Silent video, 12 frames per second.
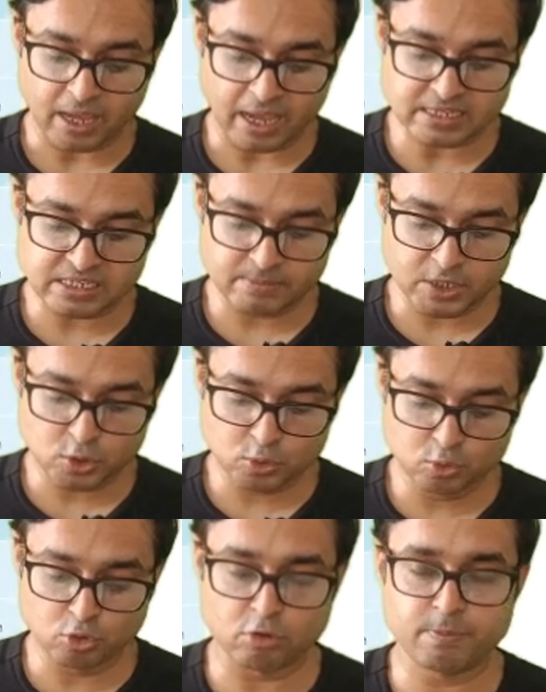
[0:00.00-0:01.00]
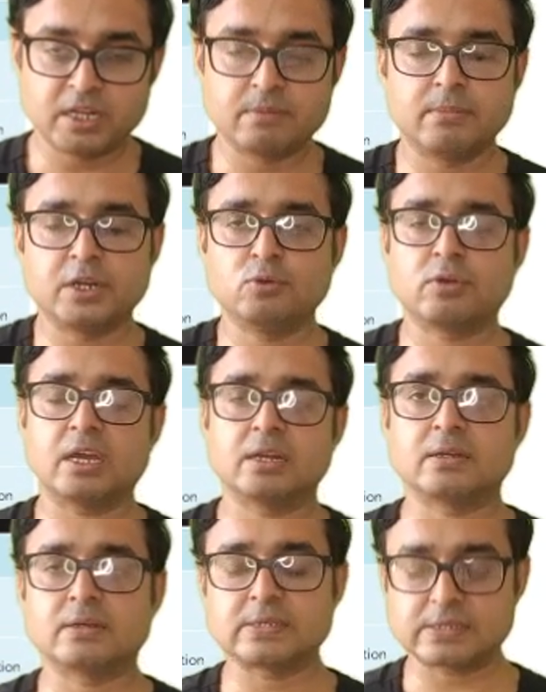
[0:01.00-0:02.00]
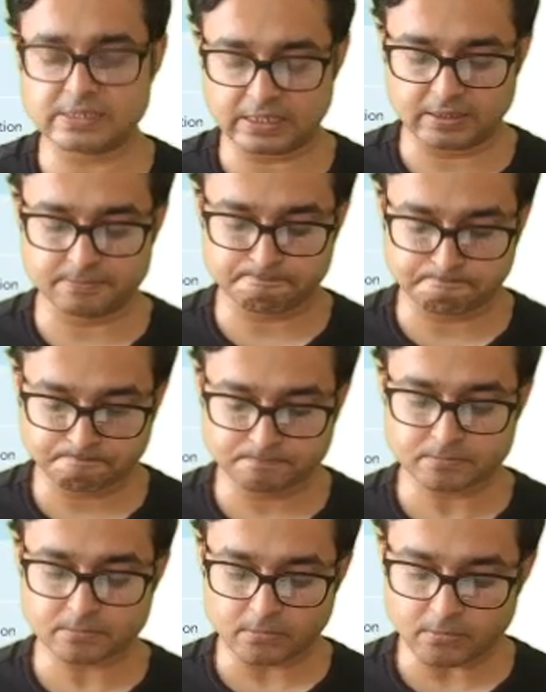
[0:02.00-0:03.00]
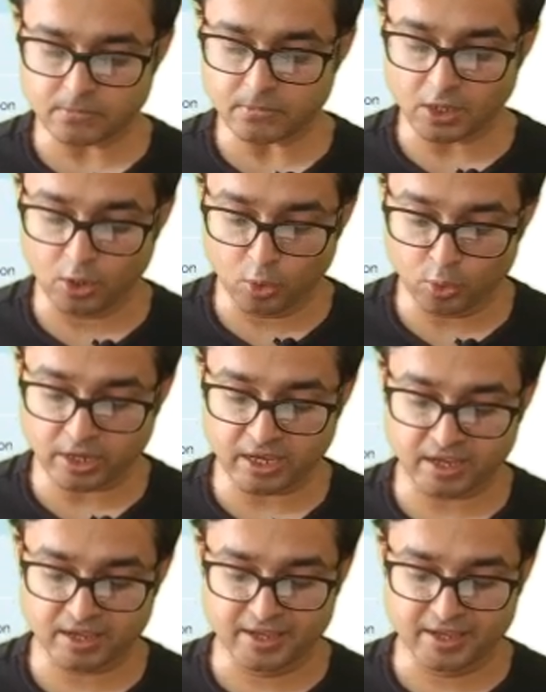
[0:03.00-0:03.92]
SMN2 copy number you can see. Okay,